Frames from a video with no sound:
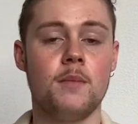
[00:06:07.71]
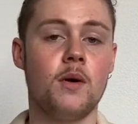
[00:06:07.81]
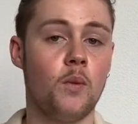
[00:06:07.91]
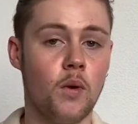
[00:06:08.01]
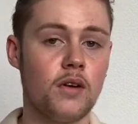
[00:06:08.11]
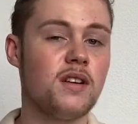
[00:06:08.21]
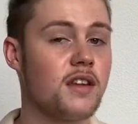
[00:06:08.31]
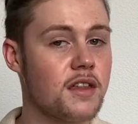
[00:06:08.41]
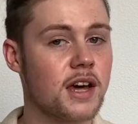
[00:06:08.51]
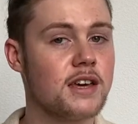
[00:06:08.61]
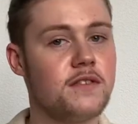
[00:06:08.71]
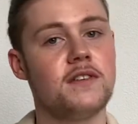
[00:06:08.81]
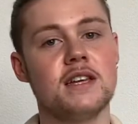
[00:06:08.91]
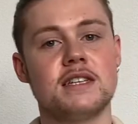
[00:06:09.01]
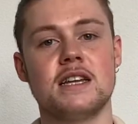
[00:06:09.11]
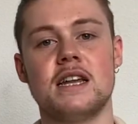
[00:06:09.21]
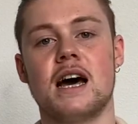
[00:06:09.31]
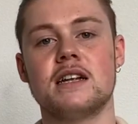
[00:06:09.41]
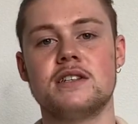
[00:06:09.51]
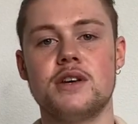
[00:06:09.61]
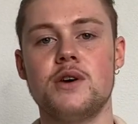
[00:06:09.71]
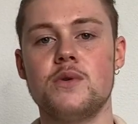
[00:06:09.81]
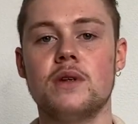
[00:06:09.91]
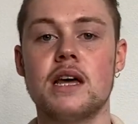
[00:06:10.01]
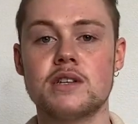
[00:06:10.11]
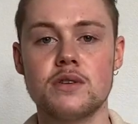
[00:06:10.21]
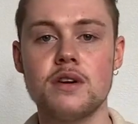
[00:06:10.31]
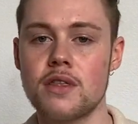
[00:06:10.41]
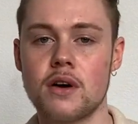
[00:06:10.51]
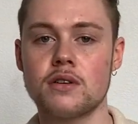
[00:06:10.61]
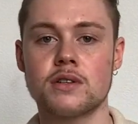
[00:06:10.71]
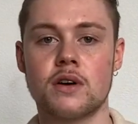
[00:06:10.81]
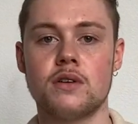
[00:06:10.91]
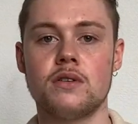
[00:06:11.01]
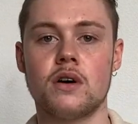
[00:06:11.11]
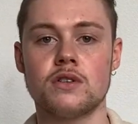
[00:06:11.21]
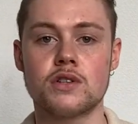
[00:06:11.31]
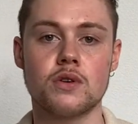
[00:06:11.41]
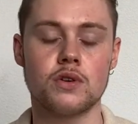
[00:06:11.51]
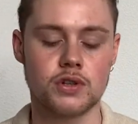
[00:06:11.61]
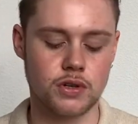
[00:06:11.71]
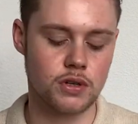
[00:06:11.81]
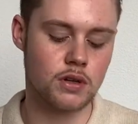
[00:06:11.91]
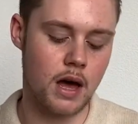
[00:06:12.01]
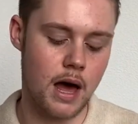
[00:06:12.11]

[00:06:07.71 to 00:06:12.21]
one, thank you for listening, and two, let us know your thoughts on social.